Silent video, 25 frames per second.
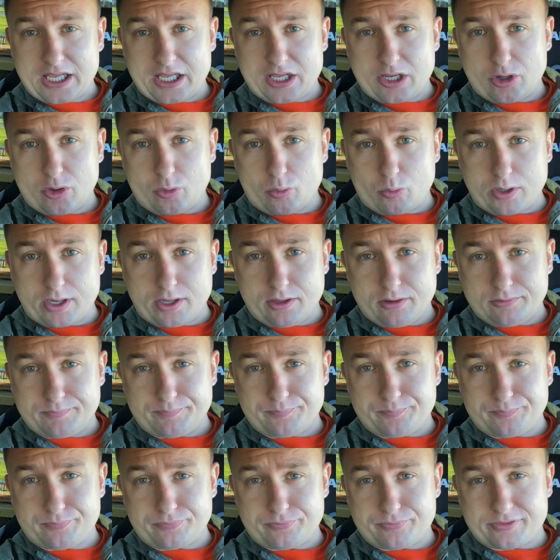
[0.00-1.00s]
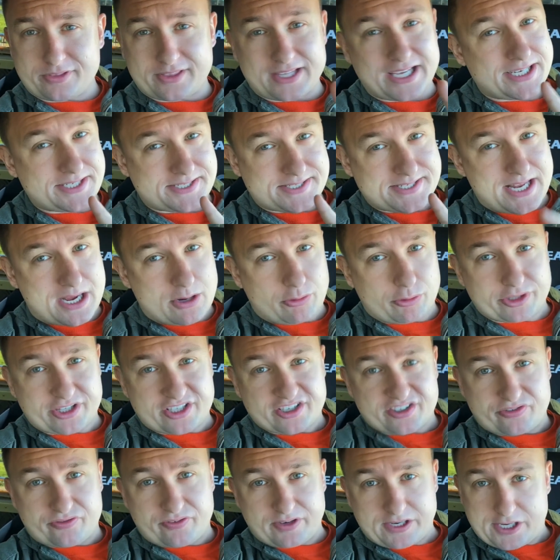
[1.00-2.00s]
Well, that's not what
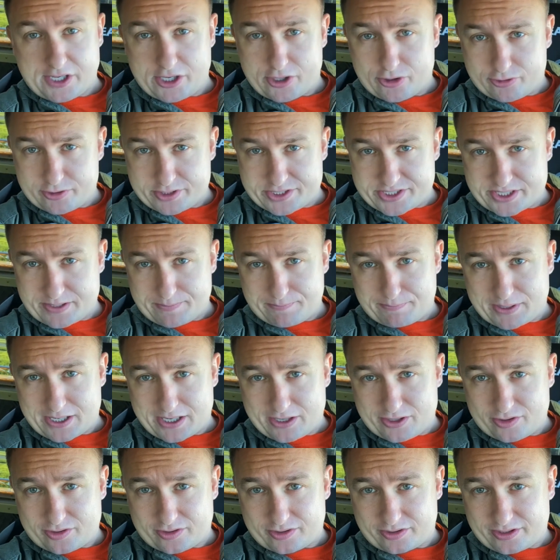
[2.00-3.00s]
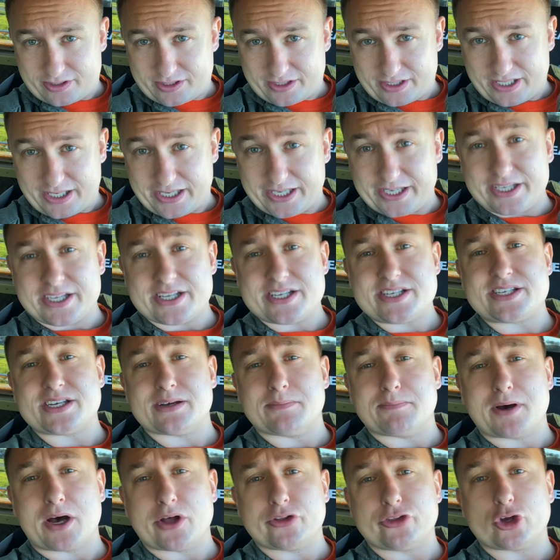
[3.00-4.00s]
this video is about. It is
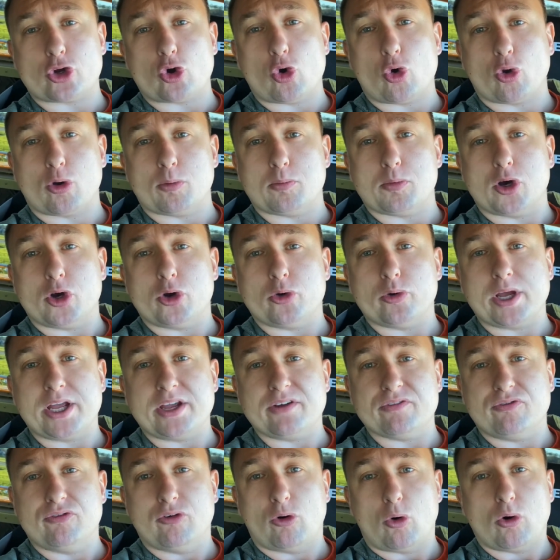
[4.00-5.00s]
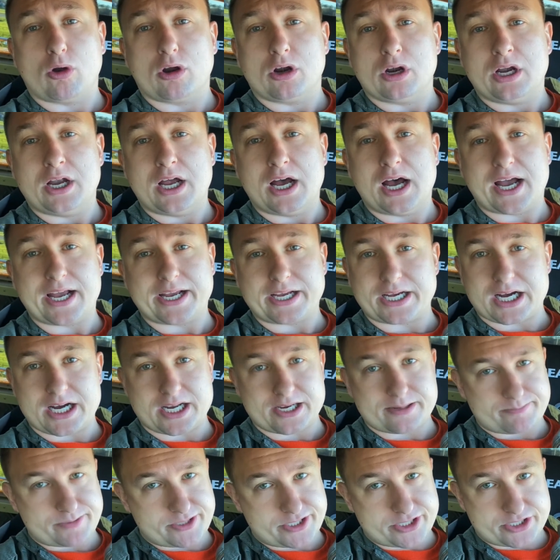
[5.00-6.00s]
about the Corbeau A4. I got
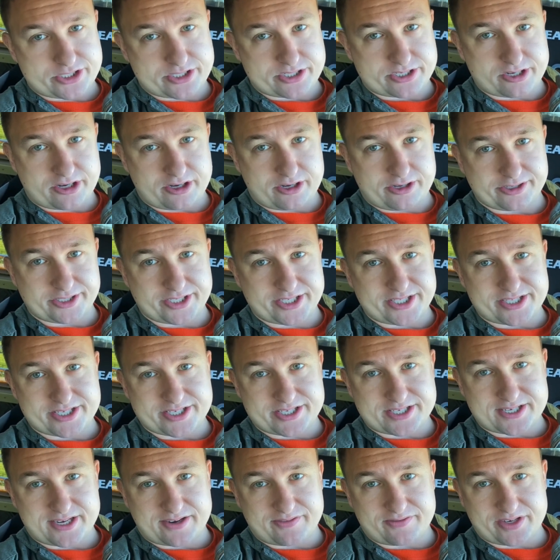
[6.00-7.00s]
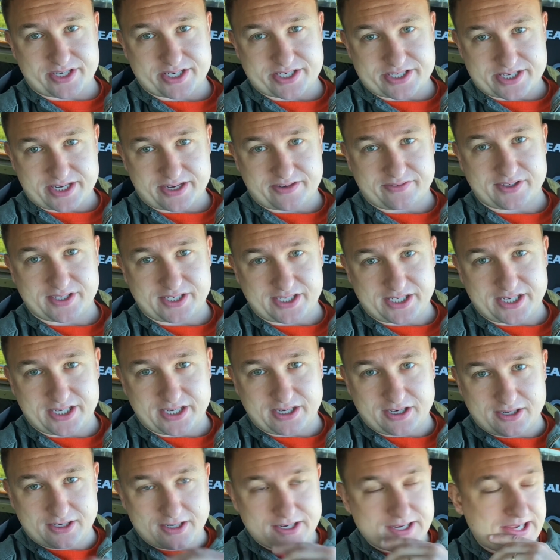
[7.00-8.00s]
him installed in the 77
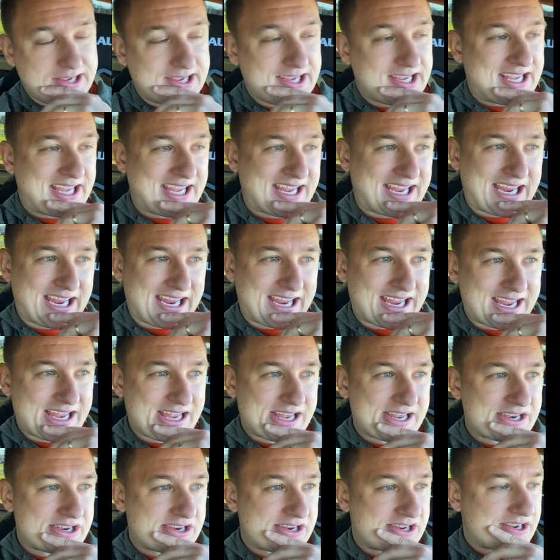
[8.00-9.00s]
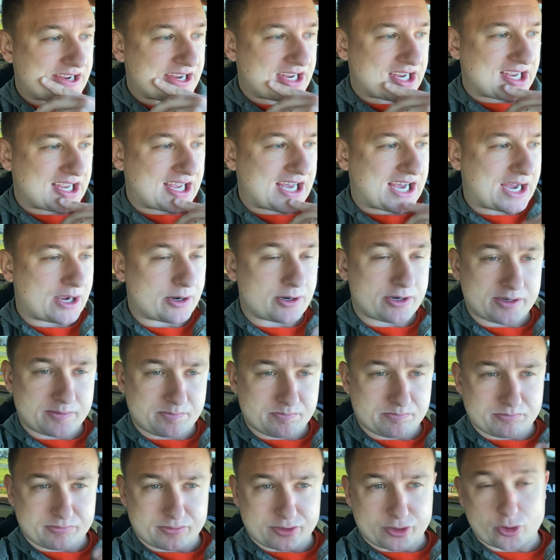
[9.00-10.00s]
here and
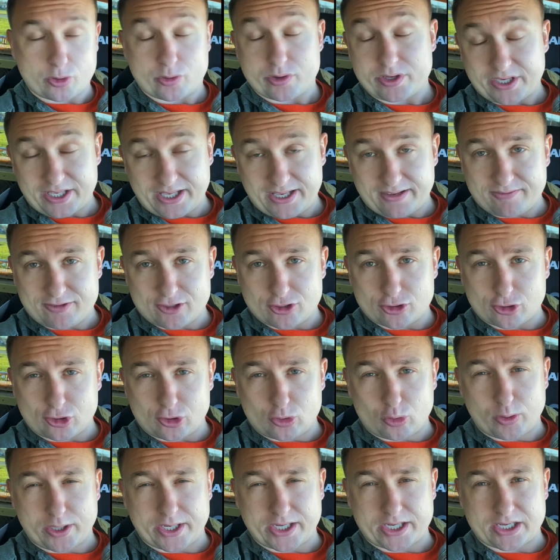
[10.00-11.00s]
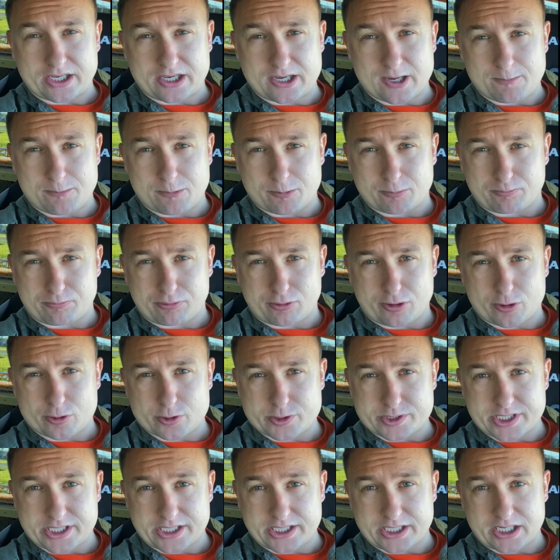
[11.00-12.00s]
I'm going to give you a quick couple
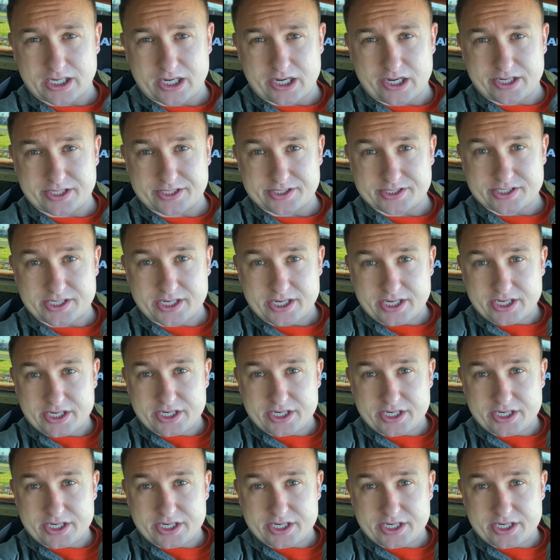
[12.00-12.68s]
pros and cons.